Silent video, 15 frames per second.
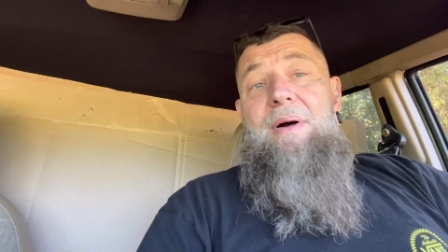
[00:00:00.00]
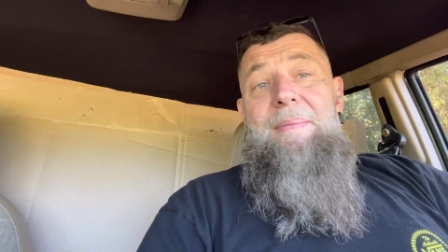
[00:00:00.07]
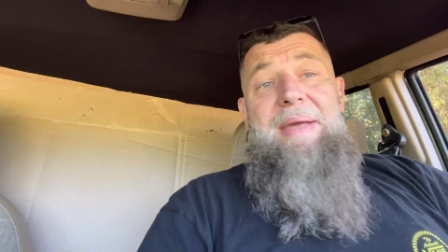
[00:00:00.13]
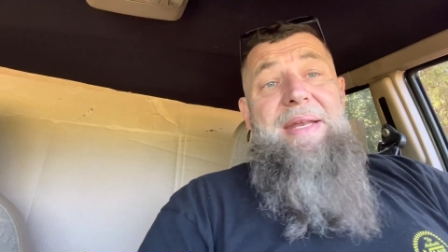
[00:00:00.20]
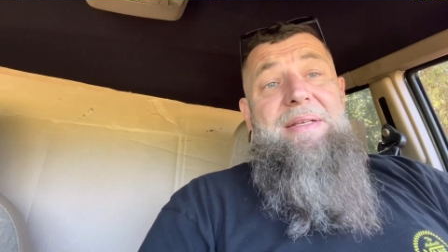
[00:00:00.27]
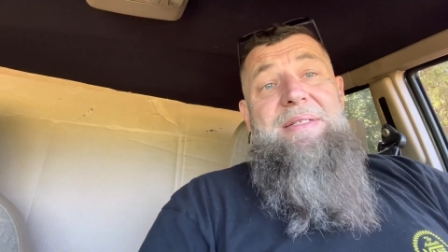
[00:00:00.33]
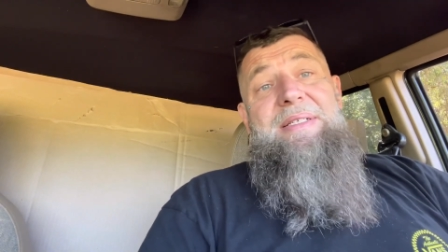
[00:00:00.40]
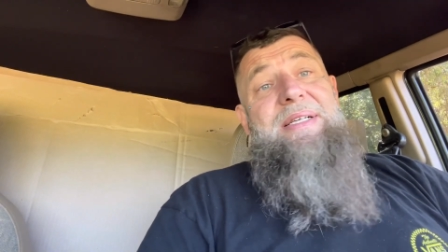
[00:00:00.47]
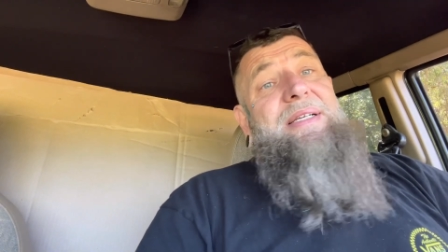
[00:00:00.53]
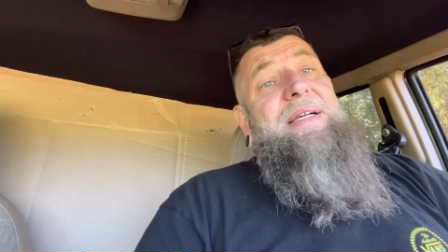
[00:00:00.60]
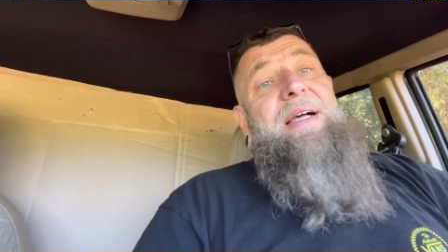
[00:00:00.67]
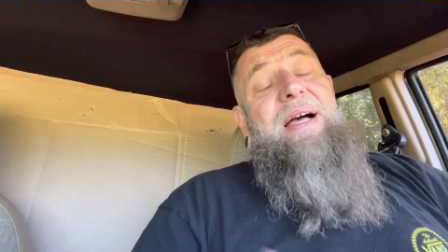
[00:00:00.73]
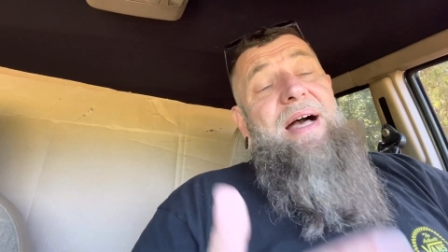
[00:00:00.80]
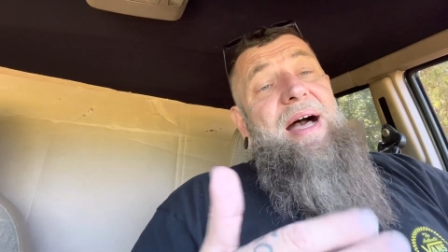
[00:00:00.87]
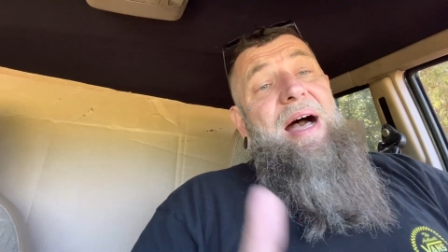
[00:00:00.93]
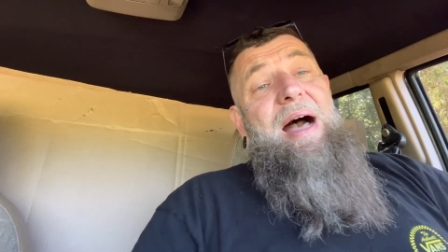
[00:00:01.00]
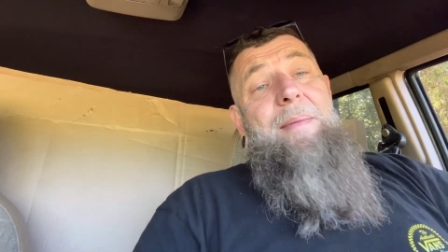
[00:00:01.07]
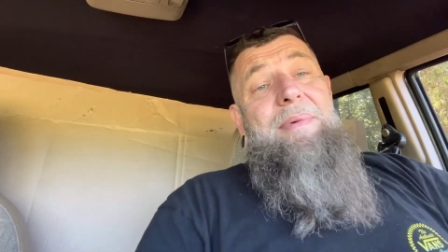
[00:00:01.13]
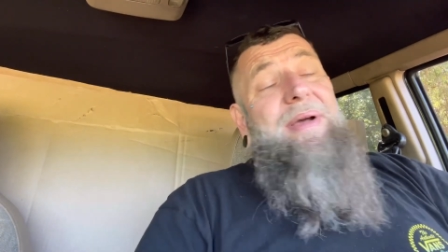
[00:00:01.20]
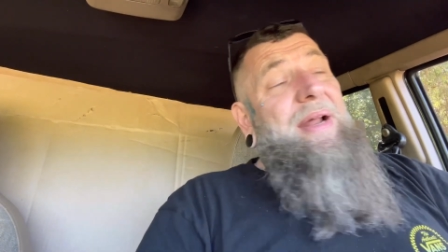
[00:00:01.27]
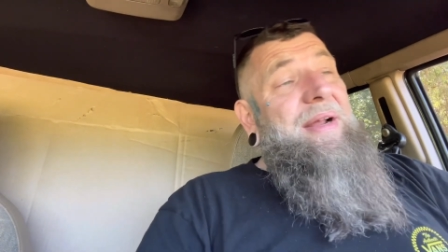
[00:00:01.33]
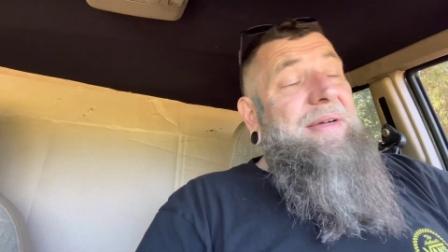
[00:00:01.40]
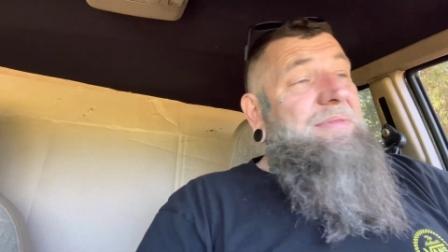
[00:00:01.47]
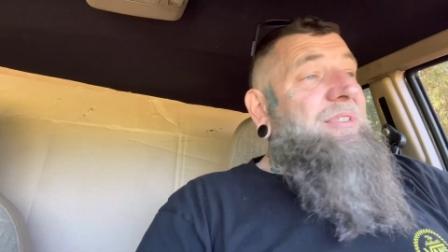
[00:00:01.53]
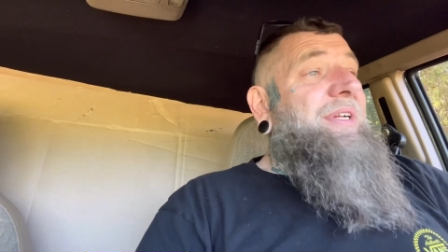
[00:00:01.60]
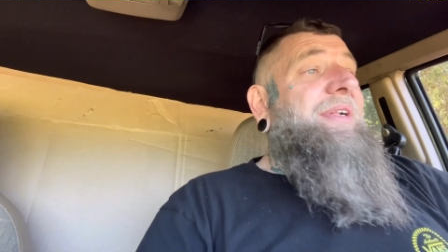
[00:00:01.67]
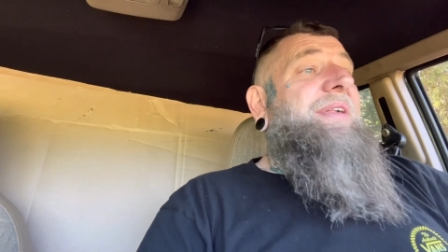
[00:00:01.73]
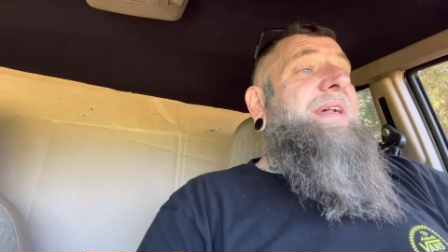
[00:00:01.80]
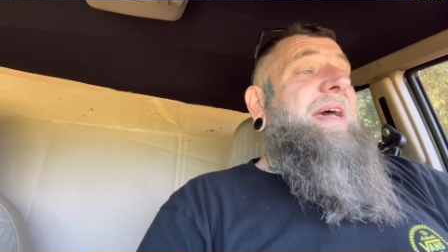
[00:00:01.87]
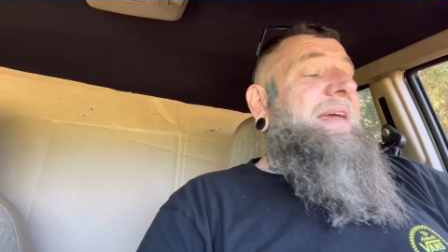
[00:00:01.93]
I mean, I'm going to
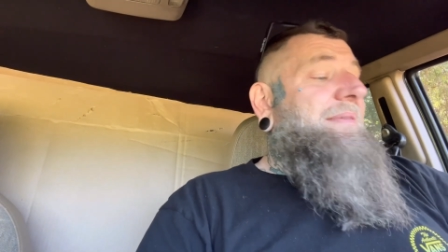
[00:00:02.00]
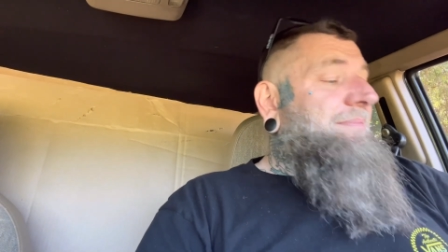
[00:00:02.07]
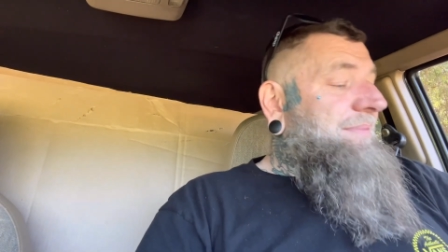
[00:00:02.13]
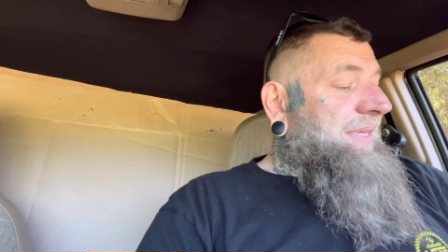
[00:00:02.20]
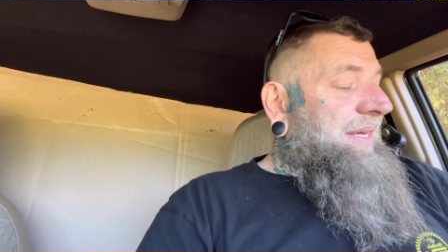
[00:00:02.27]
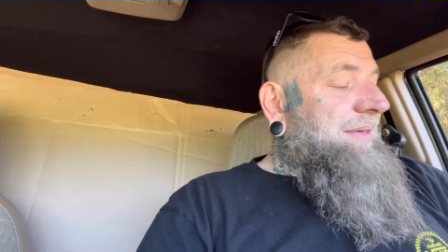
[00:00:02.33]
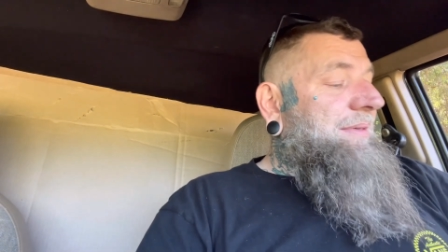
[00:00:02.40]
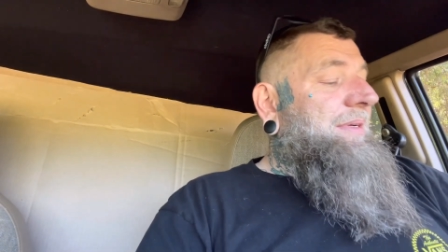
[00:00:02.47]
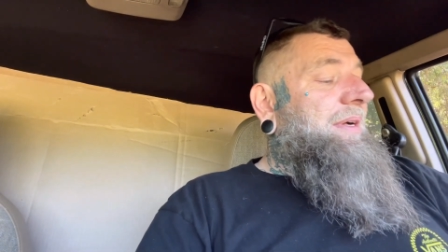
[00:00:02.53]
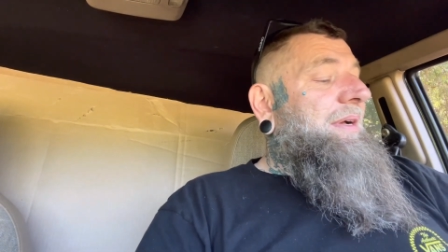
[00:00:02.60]
just say that